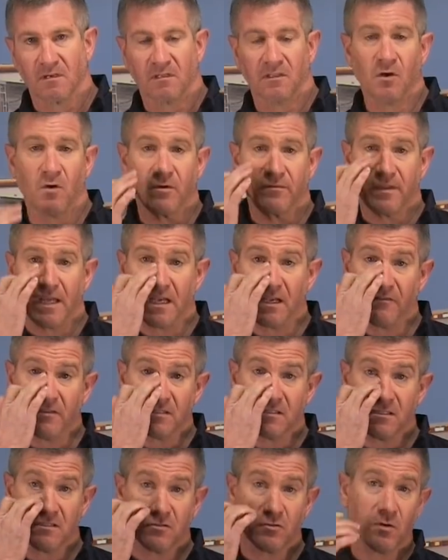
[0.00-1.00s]
Hello and thank you for
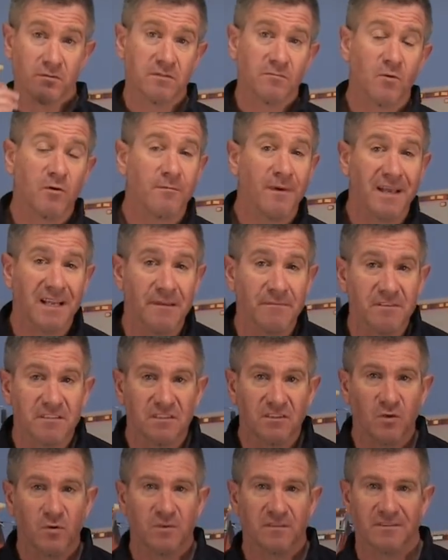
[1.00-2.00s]
visiting Strobes and More. My name is
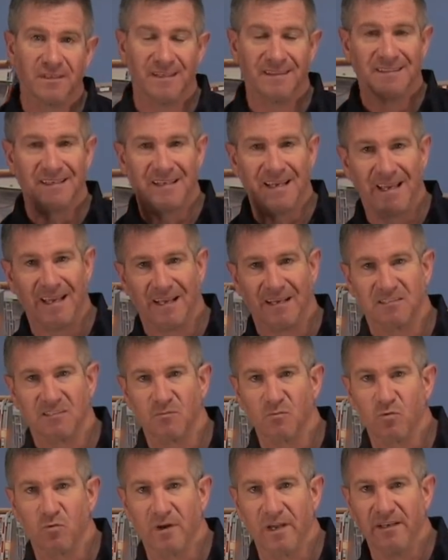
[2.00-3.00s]
Louis and today I got
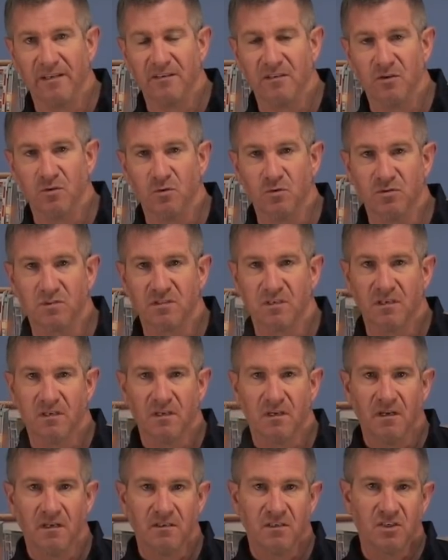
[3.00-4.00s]
some great news
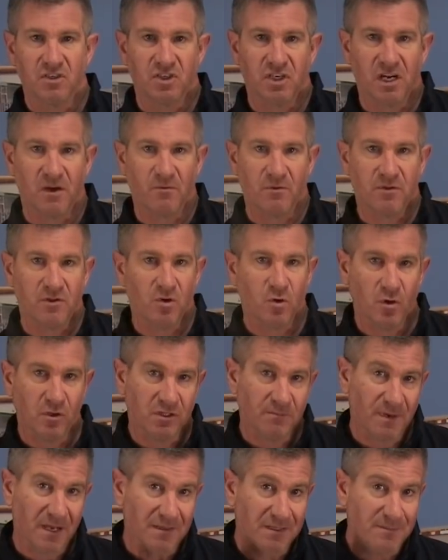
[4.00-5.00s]
to share with you
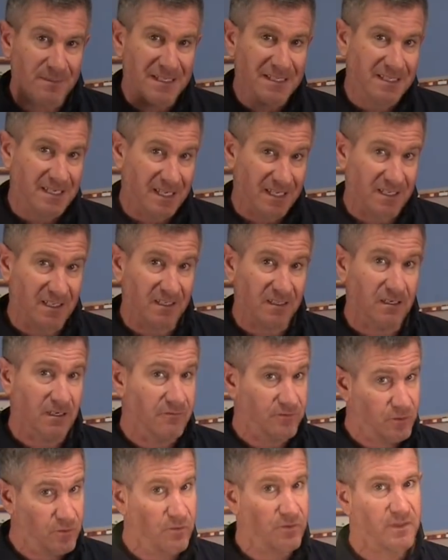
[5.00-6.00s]
about the beginning
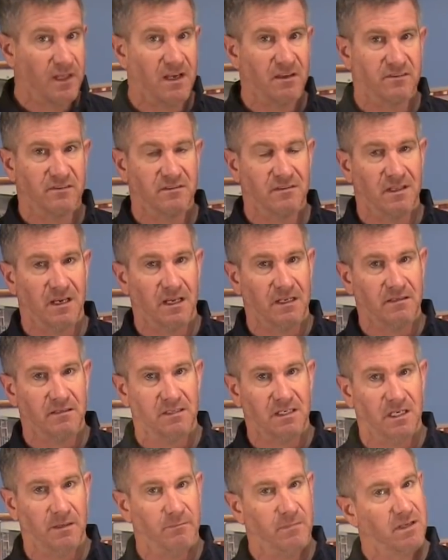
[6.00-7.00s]
of
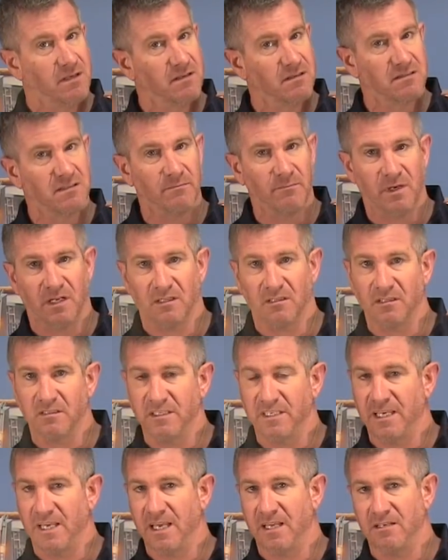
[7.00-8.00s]
2019 because the middle and
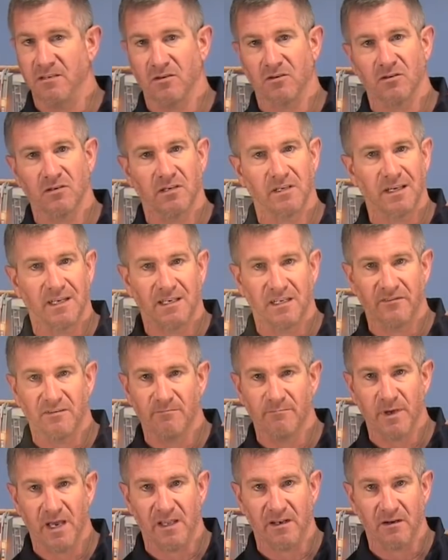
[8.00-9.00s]
the end are going to get
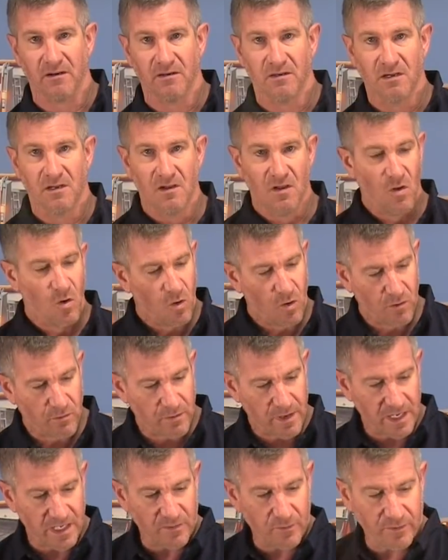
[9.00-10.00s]
even better.
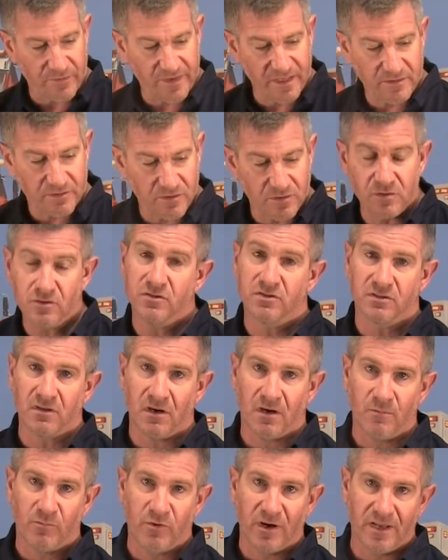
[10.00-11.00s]
Already we've introduced
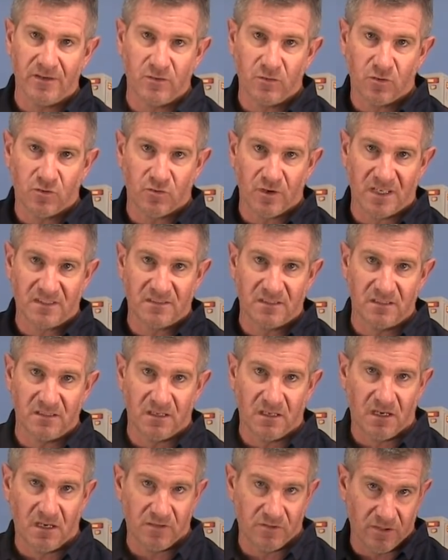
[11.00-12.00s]
our brand new Crescent
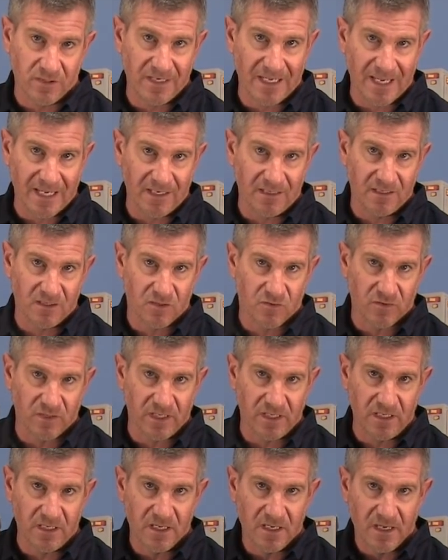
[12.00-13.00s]
180
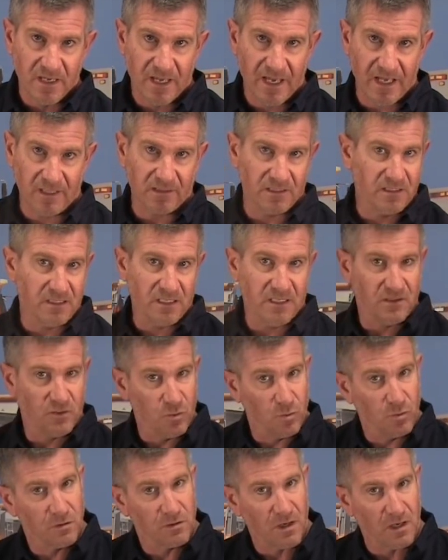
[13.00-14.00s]
degree LED
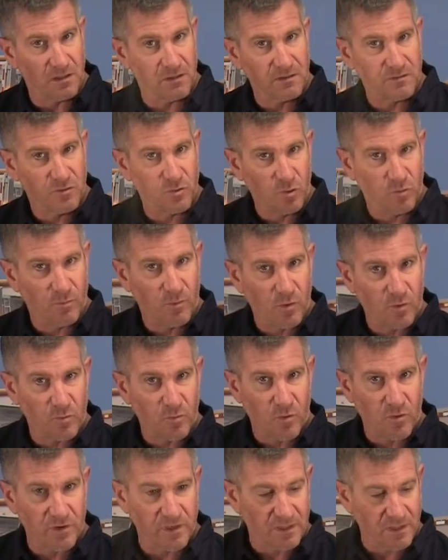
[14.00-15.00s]
dual color dual mode
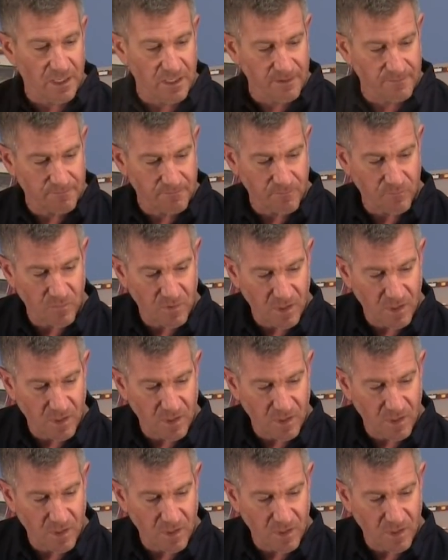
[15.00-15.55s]
warning light.